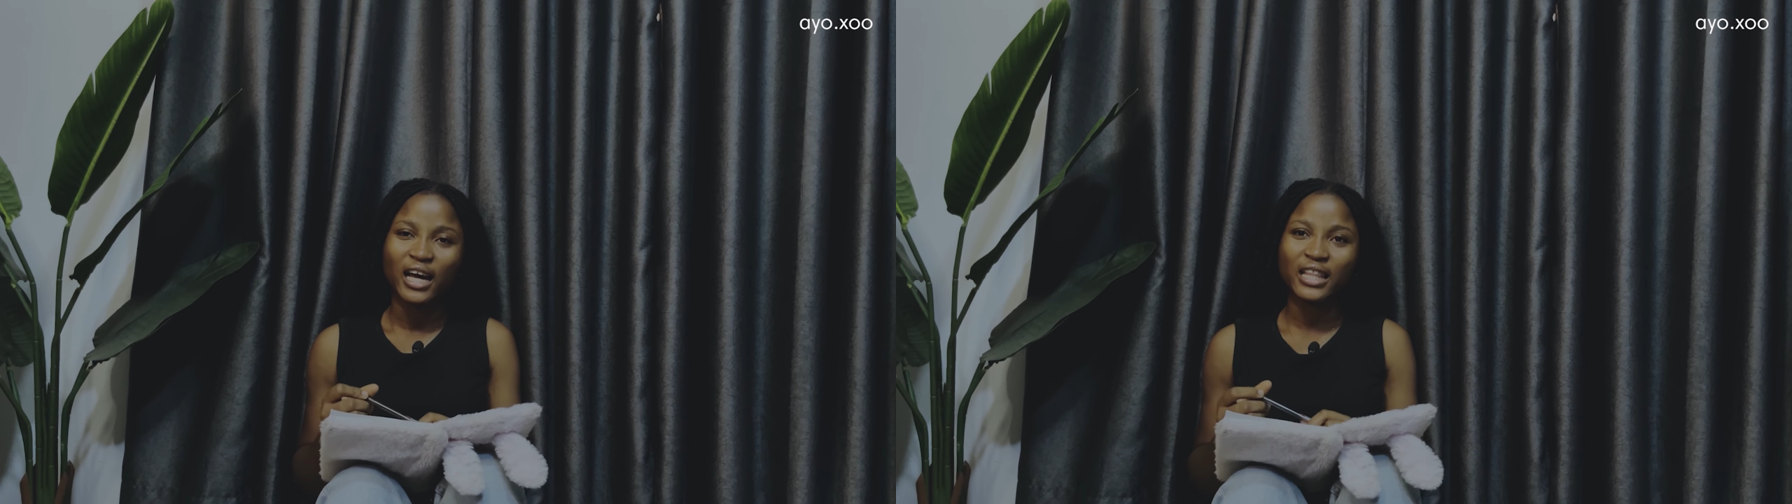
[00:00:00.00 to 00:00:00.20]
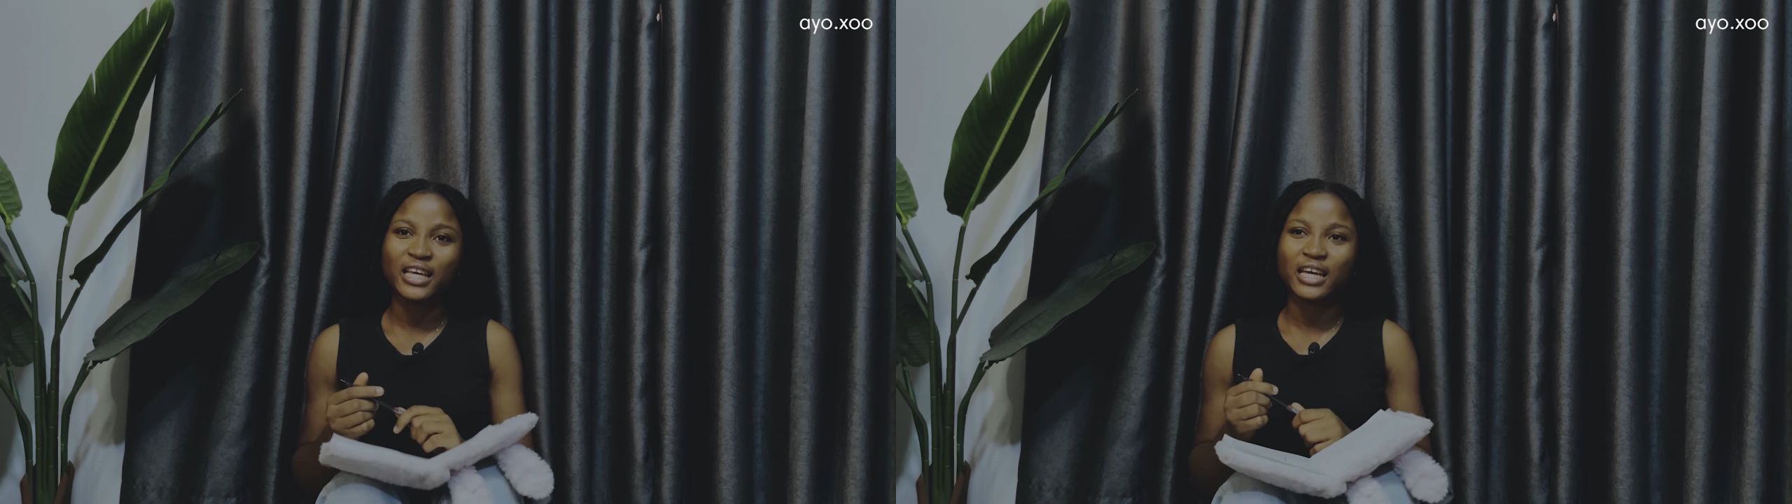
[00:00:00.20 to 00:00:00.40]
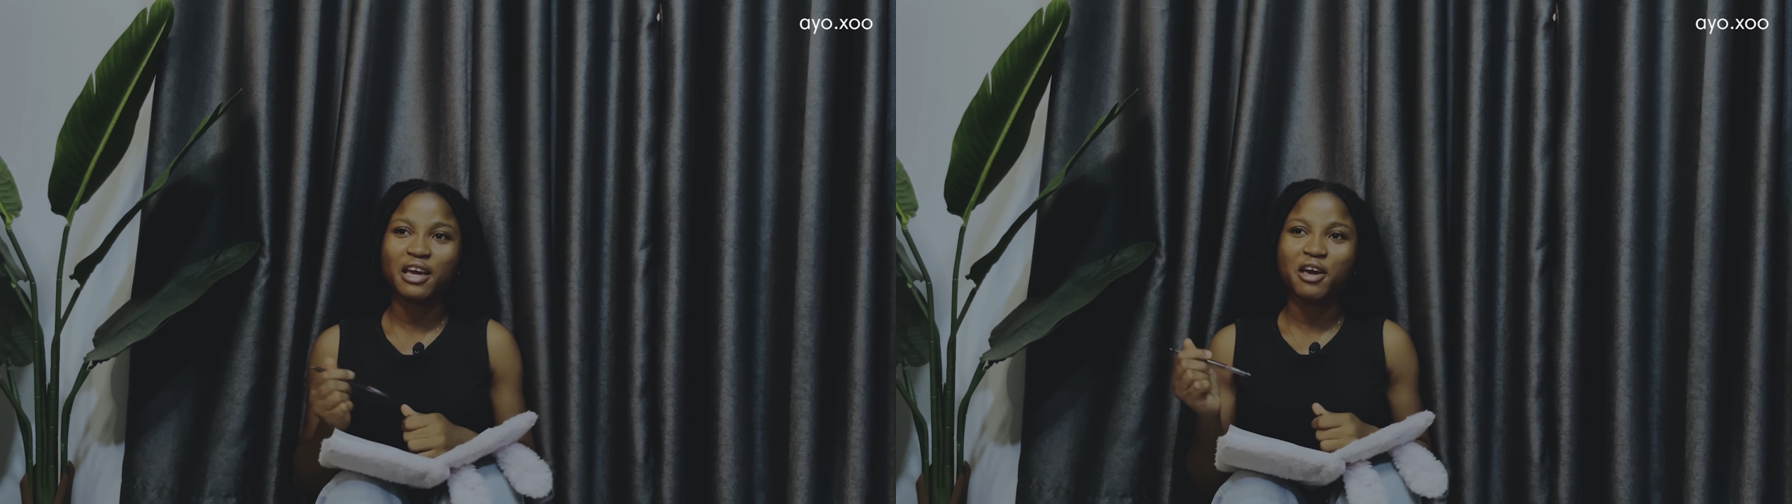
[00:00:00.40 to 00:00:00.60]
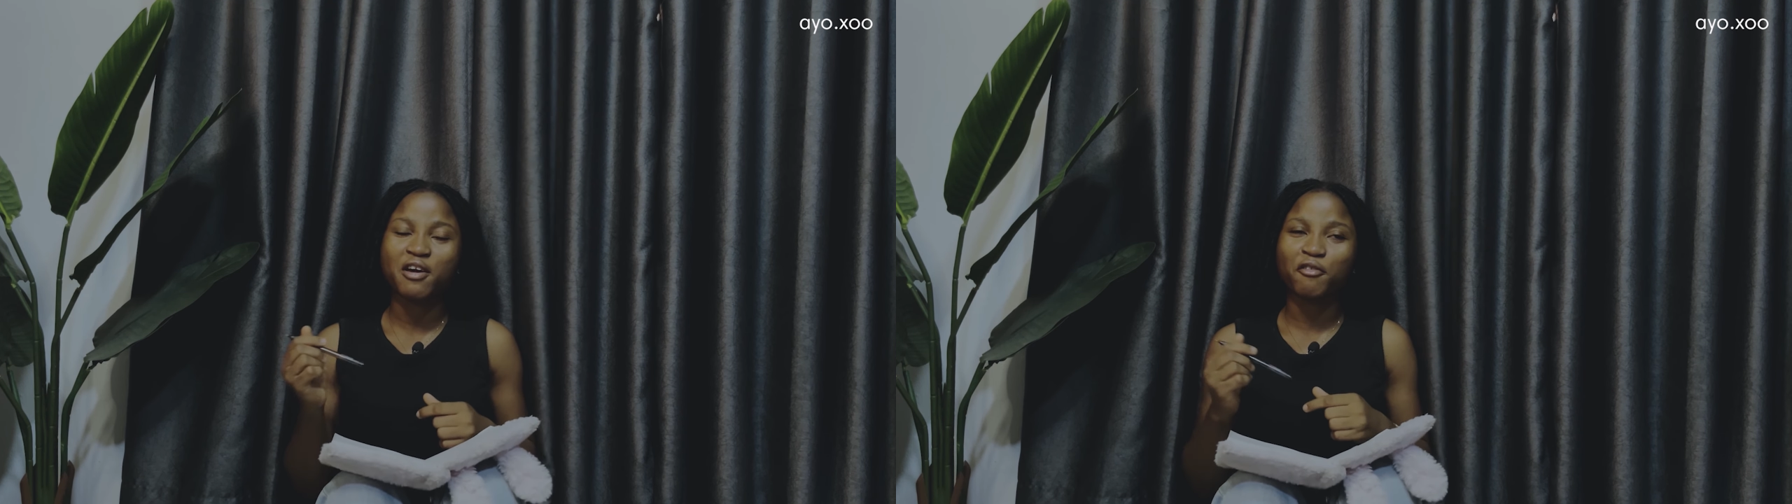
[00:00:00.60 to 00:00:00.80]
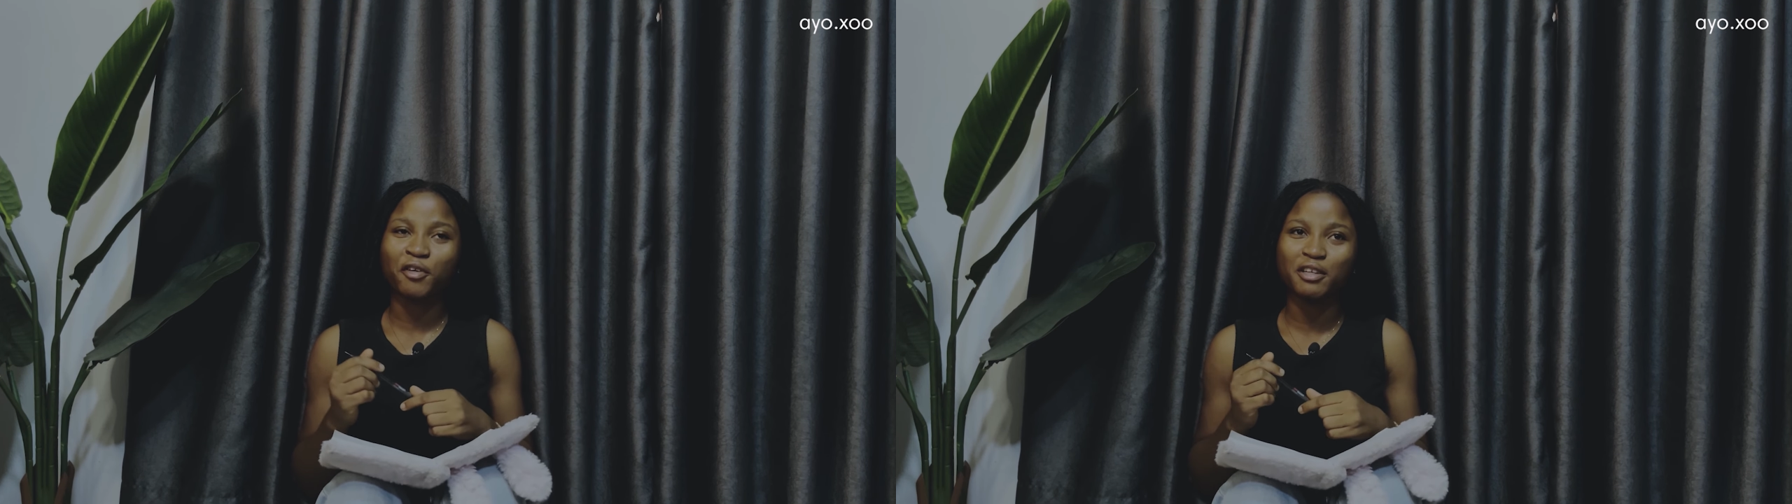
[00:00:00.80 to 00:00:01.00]
I think
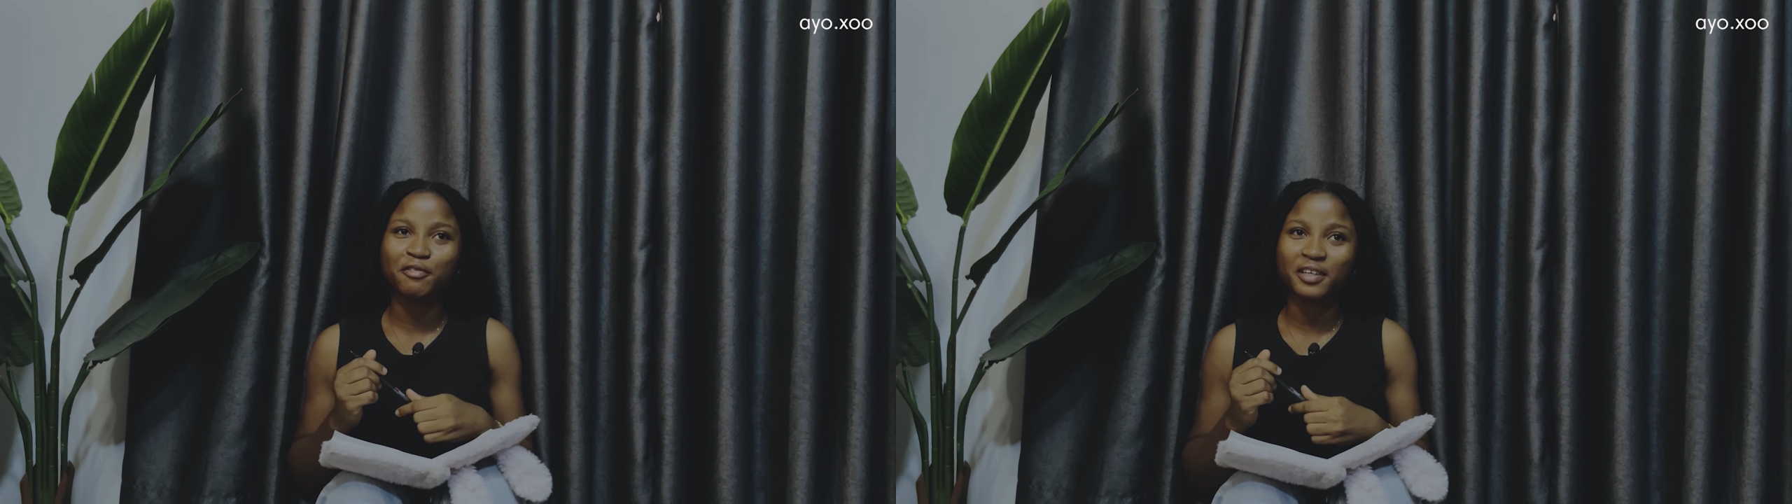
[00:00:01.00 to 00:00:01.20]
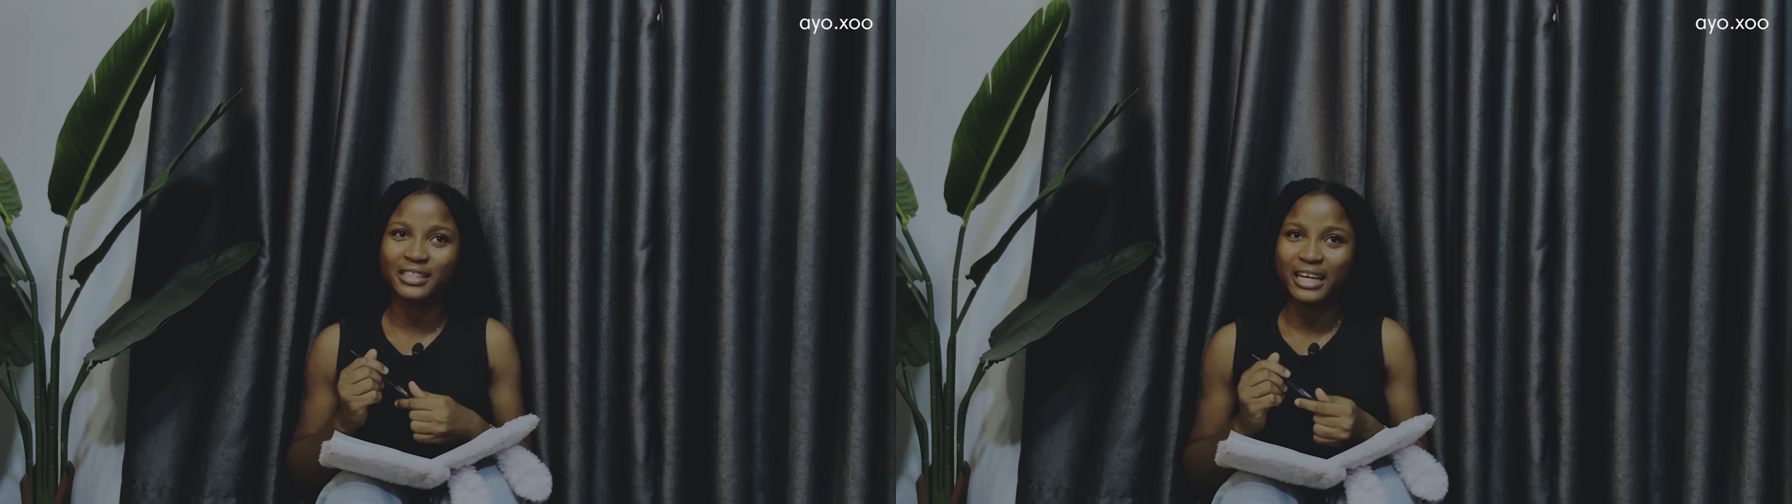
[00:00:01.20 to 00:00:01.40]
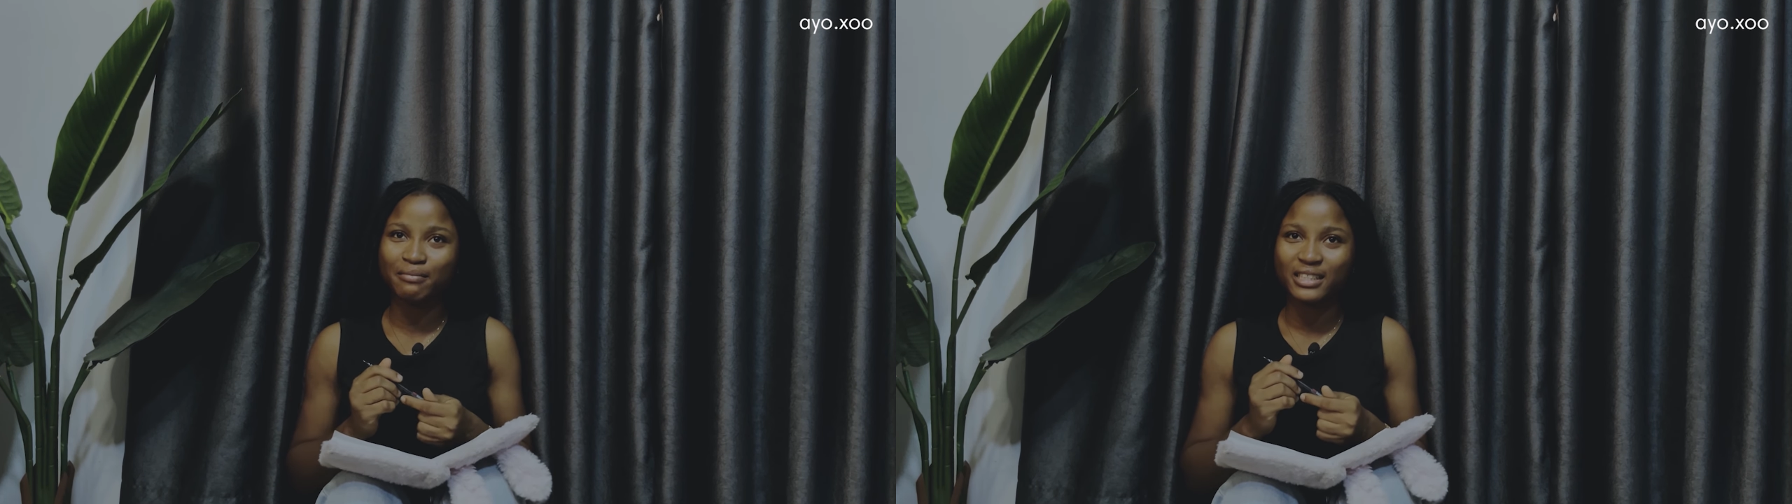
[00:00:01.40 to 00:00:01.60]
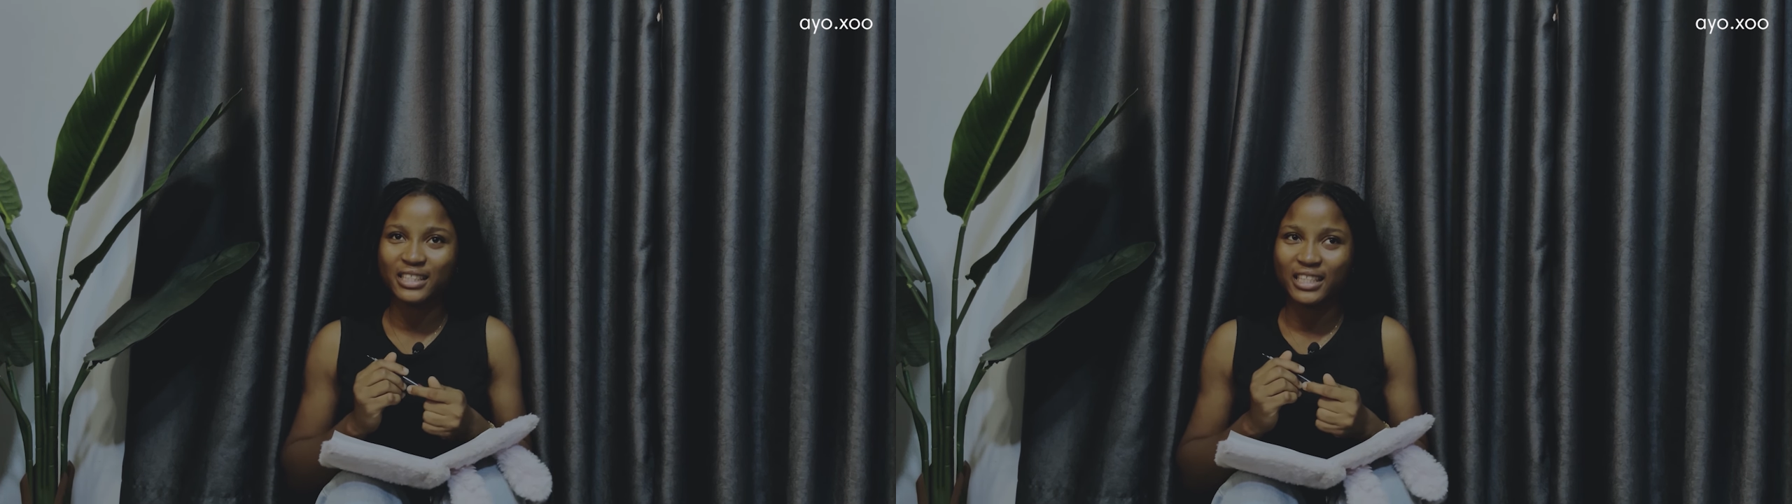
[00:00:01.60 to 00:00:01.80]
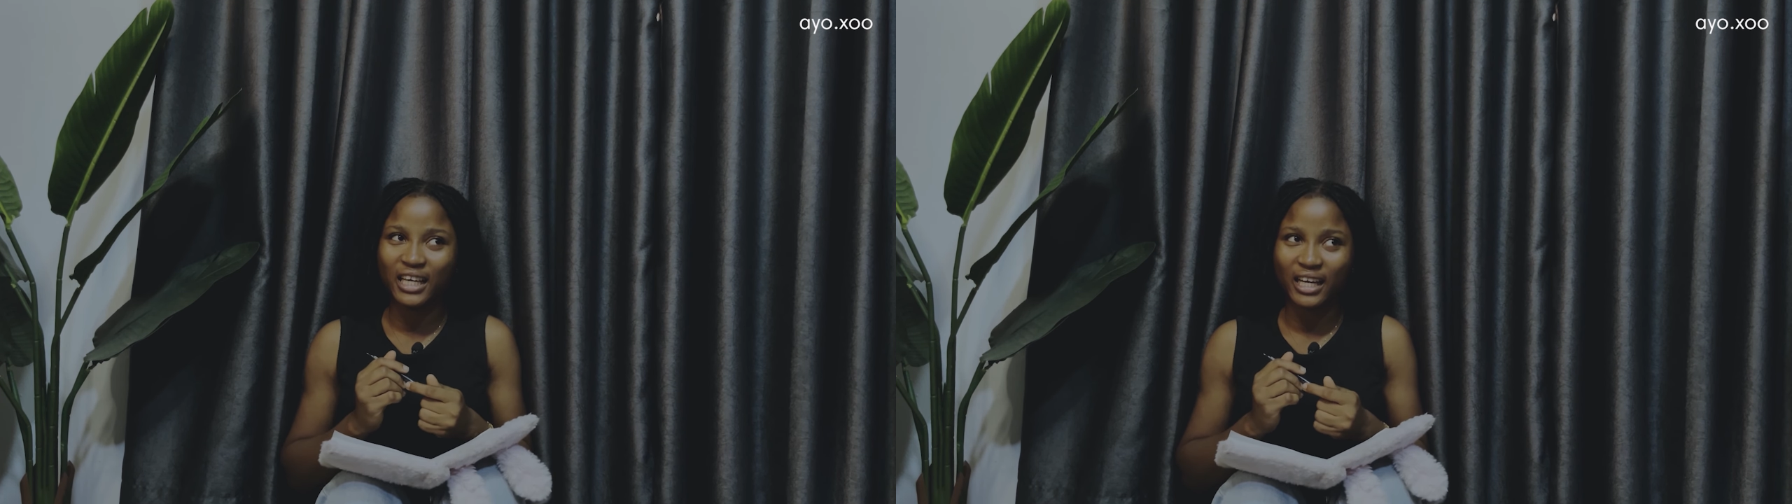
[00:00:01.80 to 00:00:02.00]
for the first time
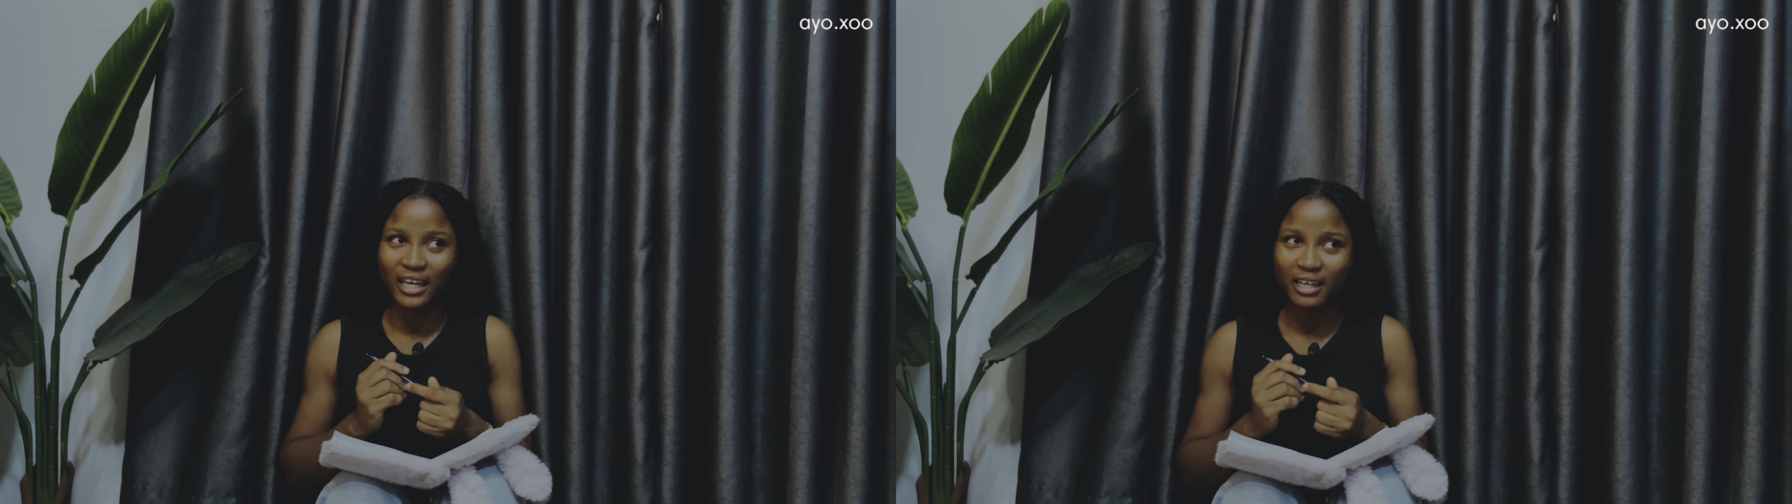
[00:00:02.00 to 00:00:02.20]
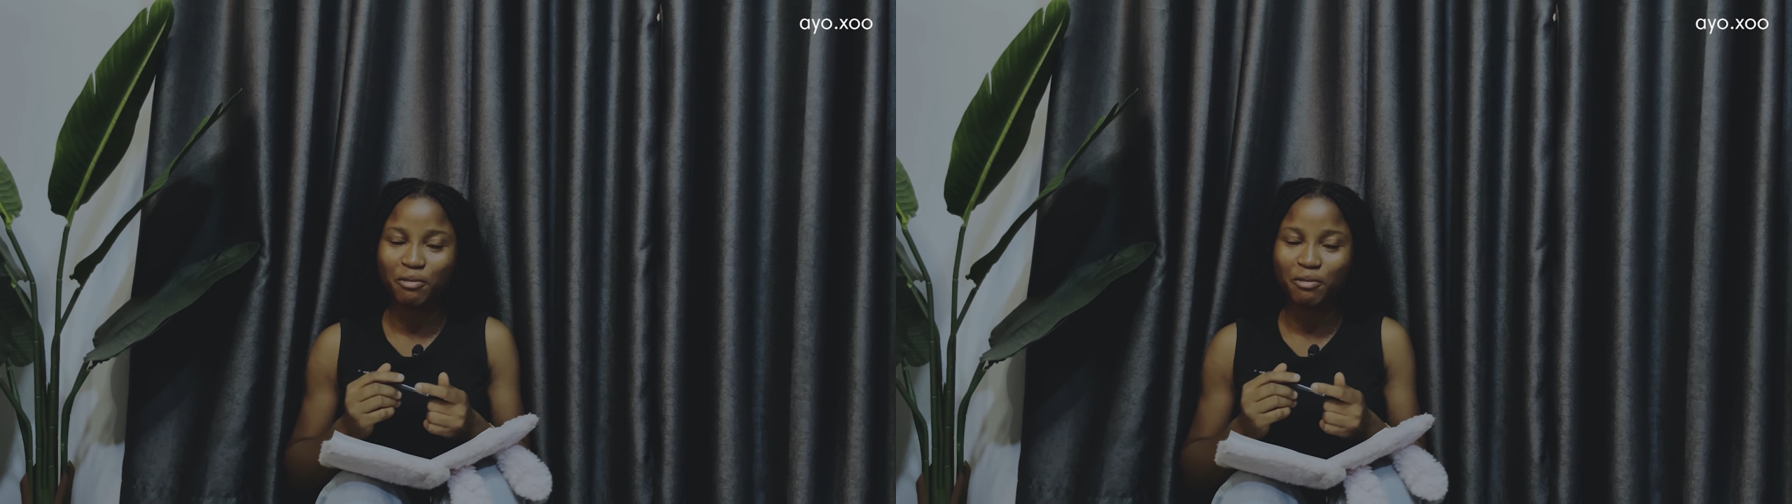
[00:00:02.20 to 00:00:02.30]
this year,